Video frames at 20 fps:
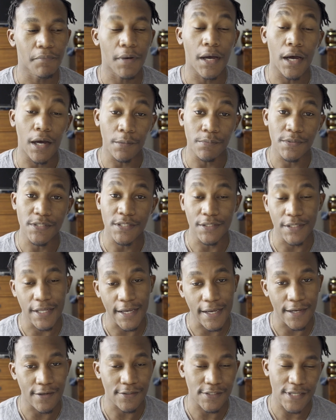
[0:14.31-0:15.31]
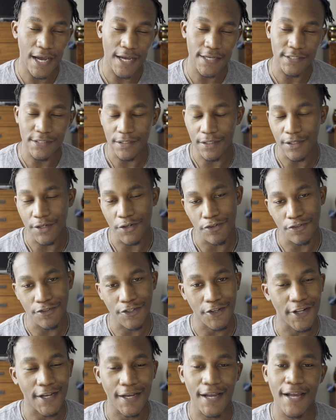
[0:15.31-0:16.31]
ups and downs, highs and lows,
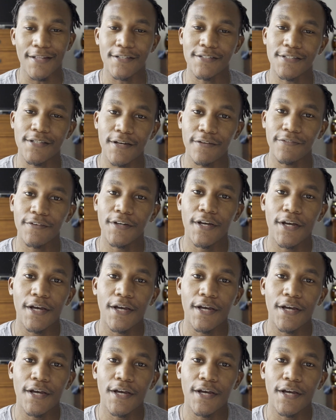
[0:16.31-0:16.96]
all that kind of stuff,